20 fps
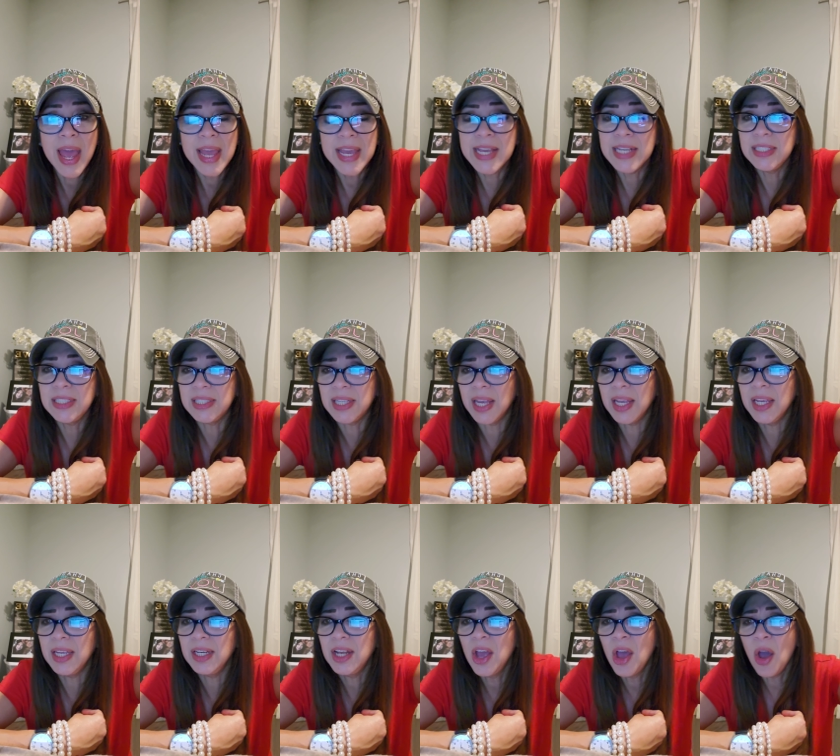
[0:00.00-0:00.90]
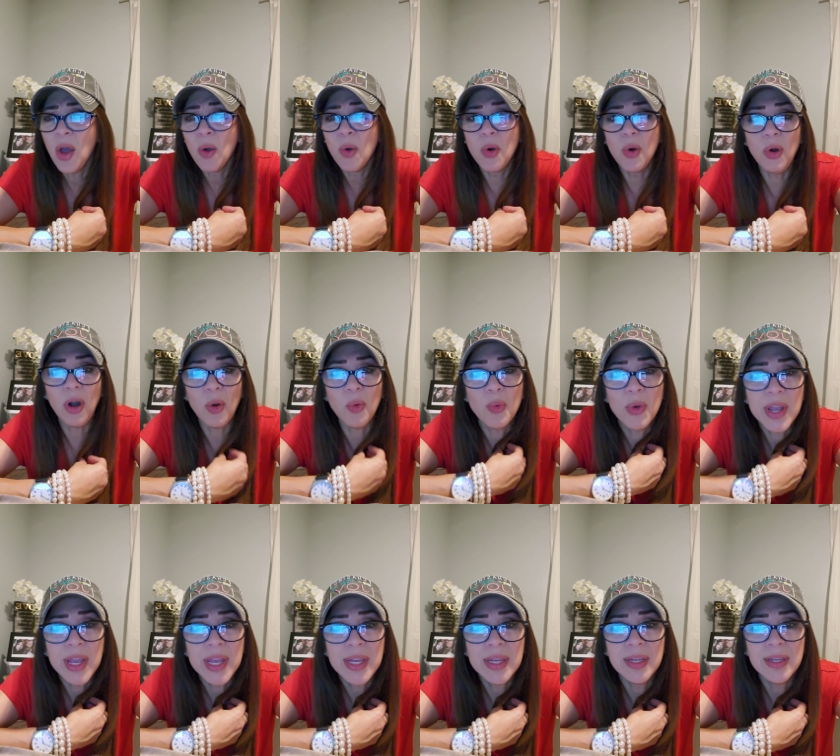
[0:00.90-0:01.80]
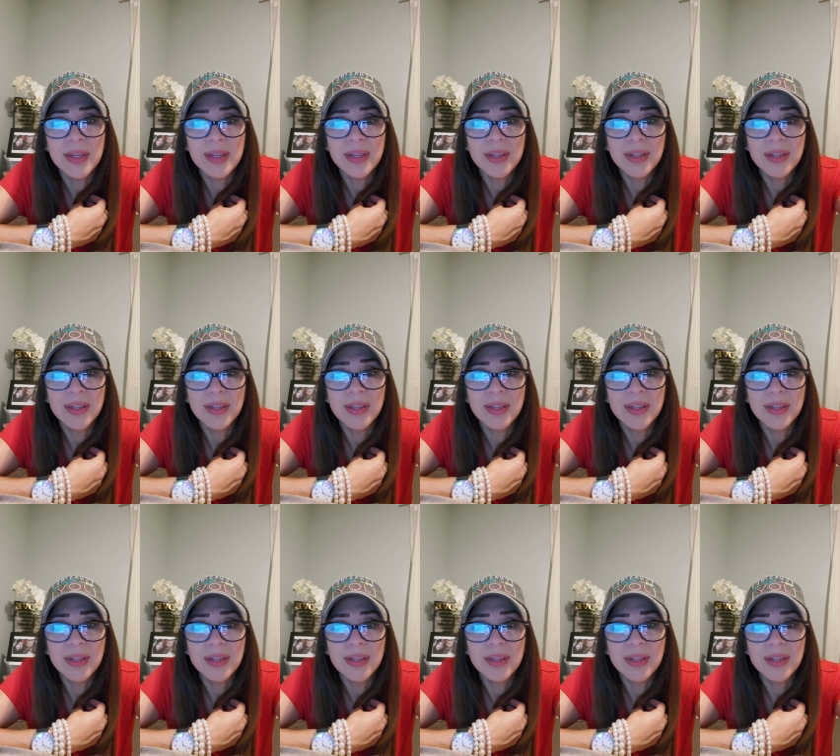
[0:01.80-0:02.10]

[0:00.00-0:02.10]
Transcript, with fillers: He's saying, Who are we?